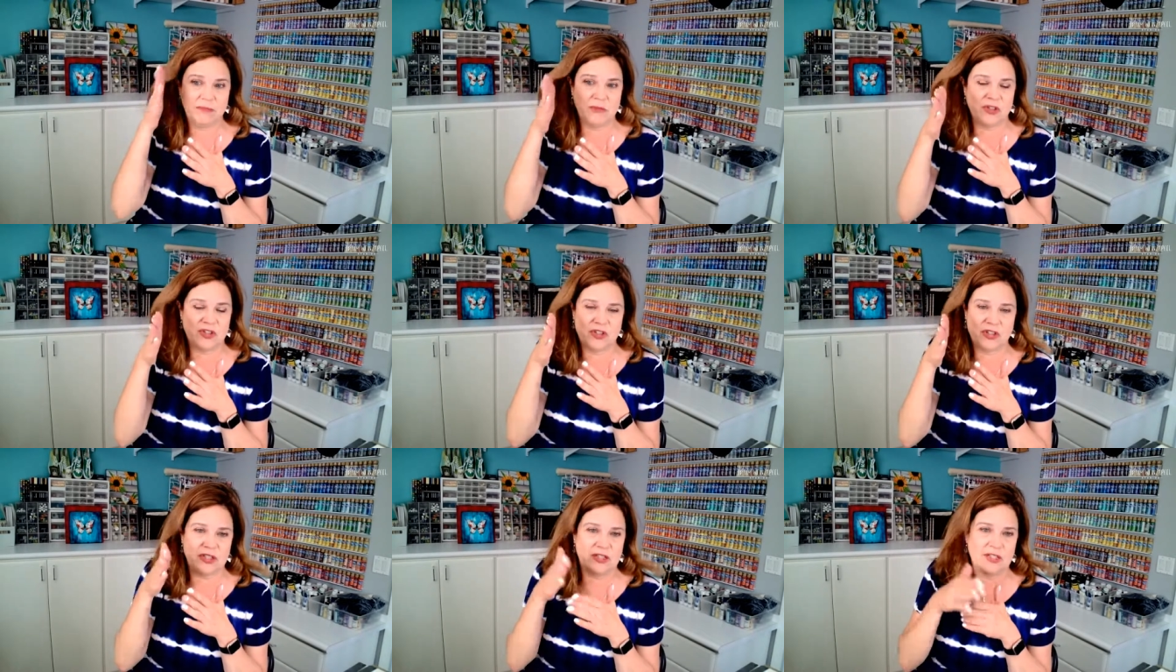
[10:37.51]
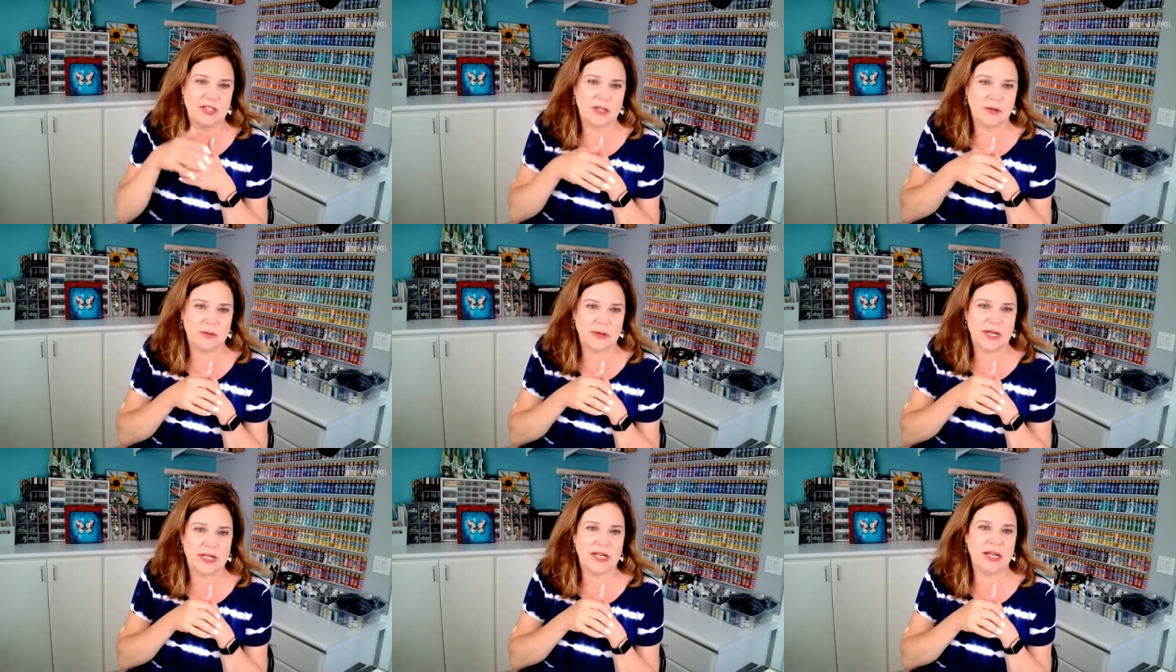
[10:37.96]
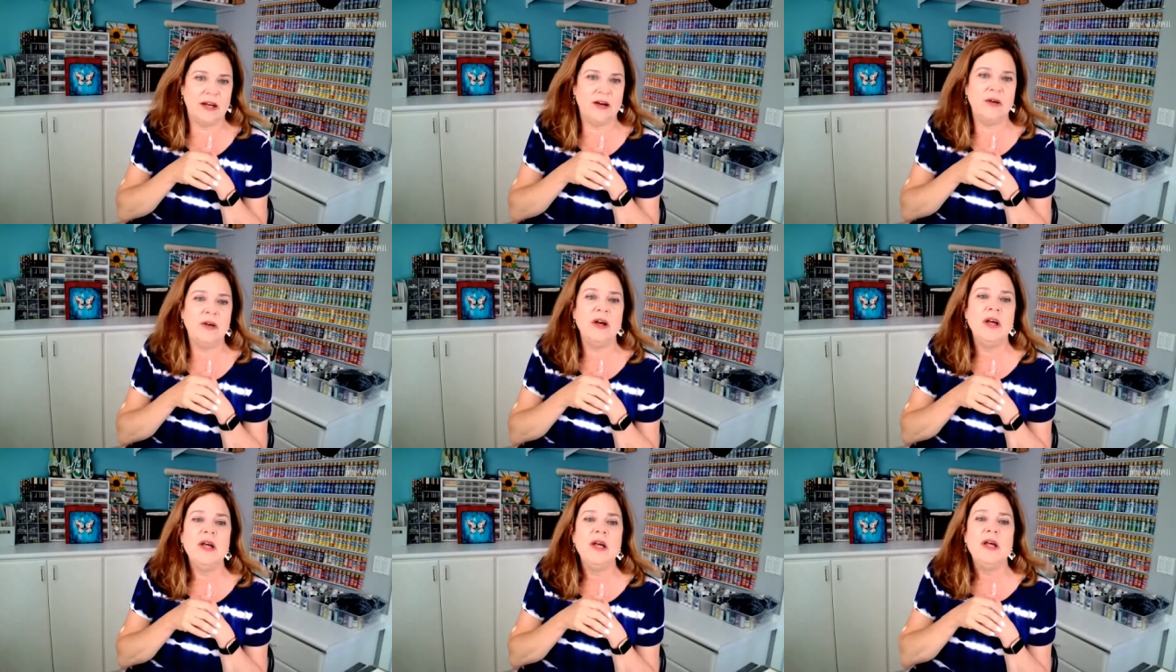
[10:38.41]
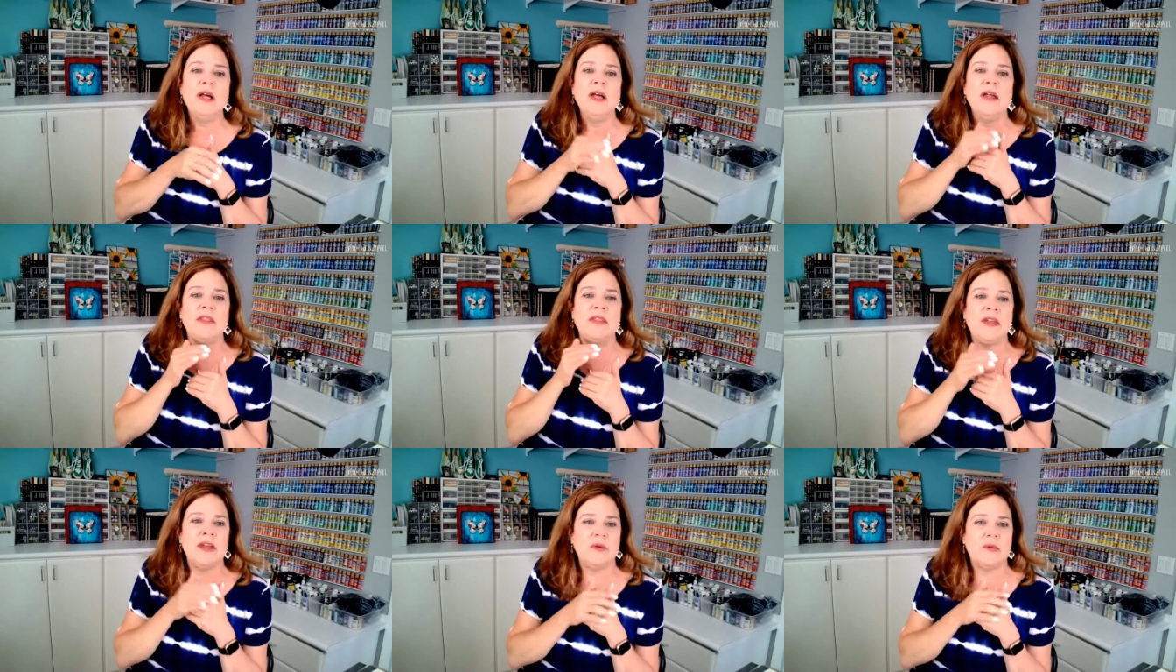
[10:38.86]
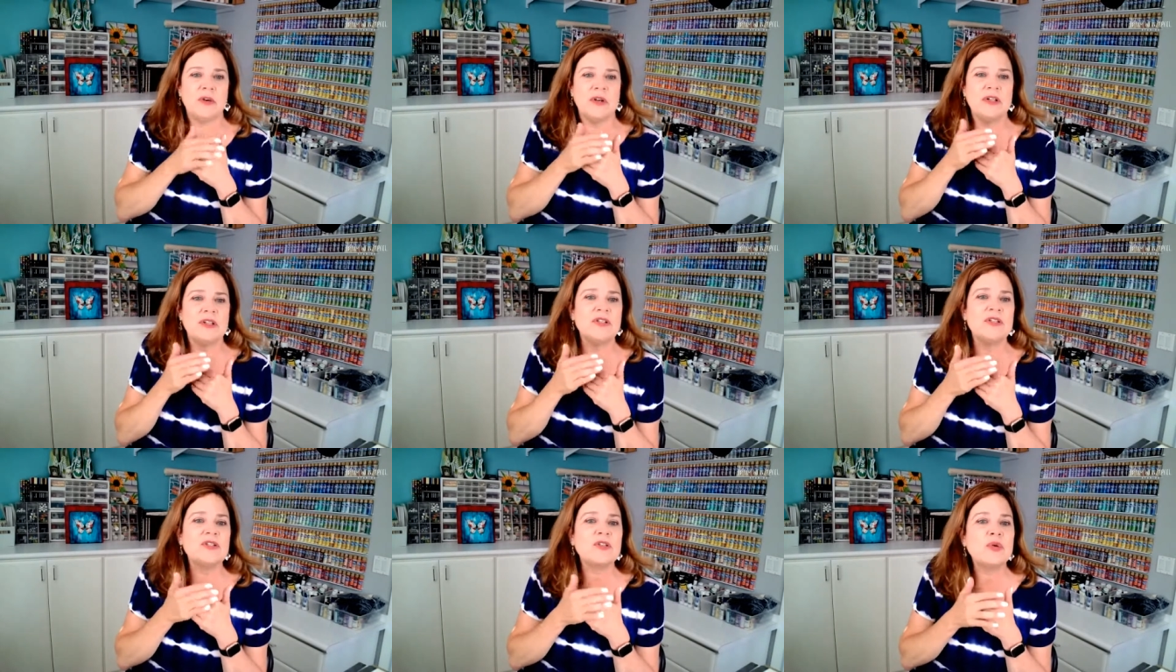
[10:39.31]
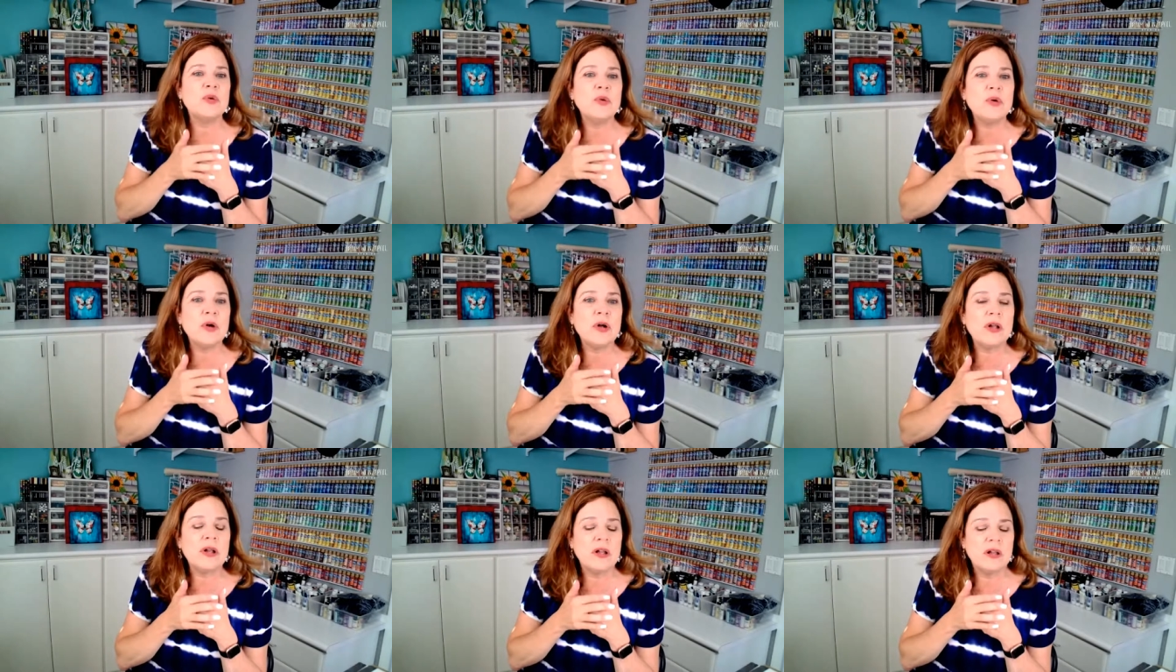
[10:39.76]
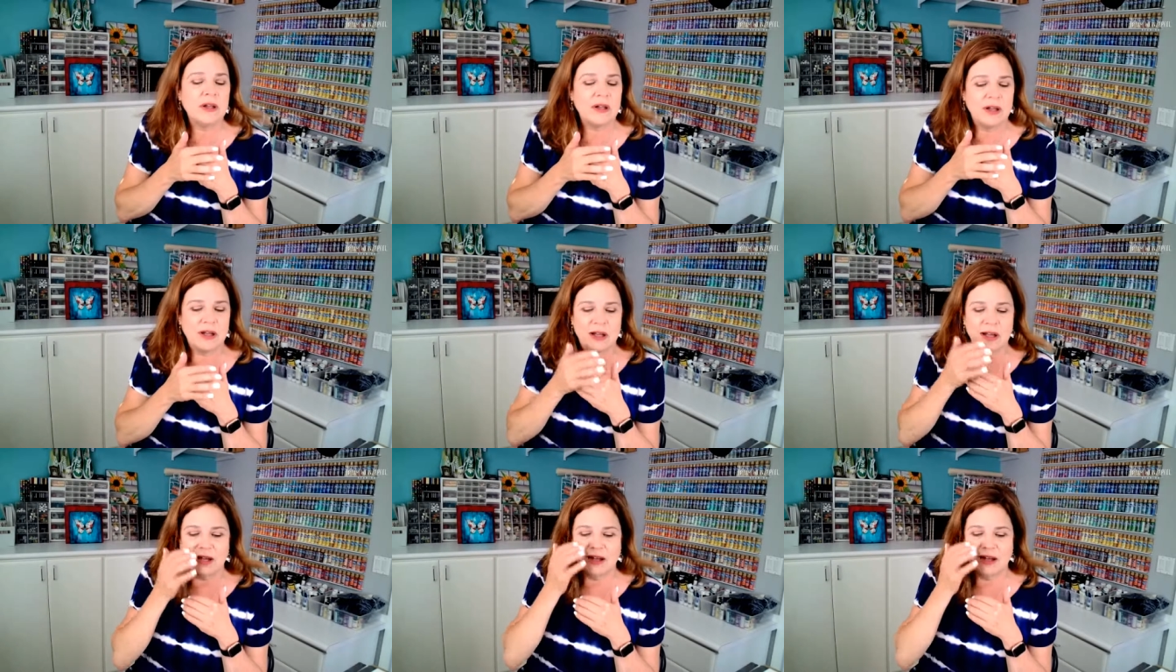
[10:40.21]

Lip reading: which she's here right now, they were in school.